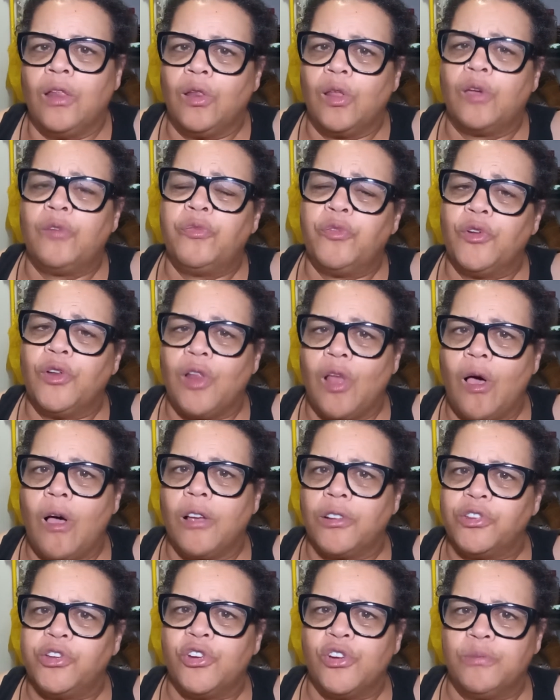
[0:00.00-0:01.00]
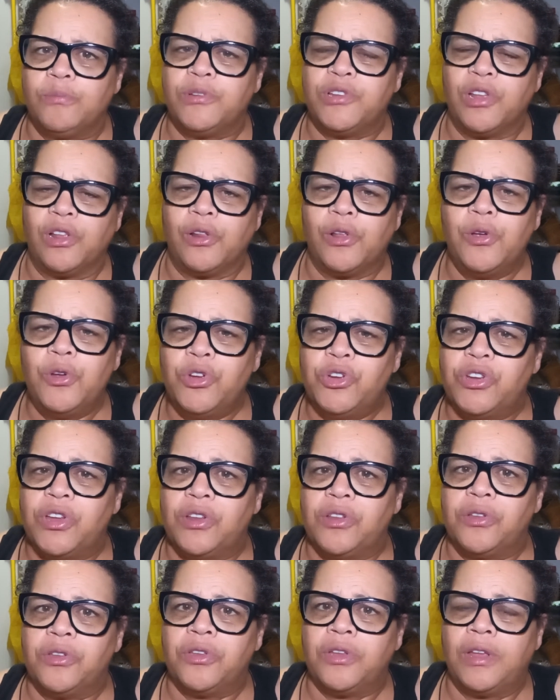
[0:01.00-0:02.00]
look for long-term
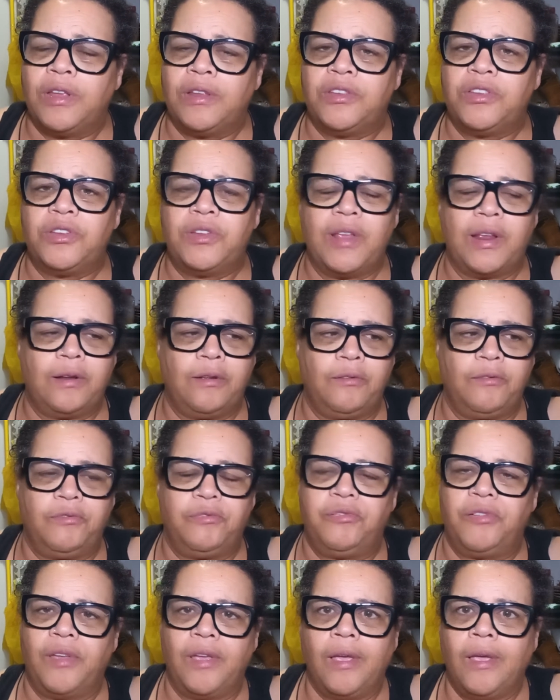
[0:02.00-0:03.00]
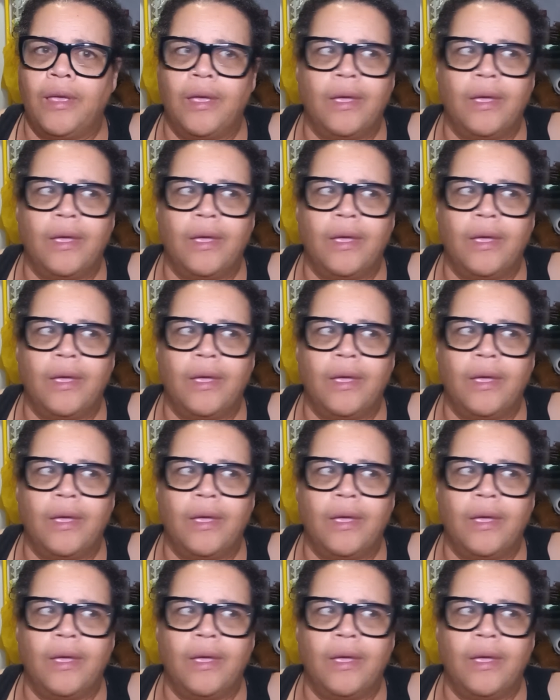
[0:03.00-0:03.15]
solutions instead of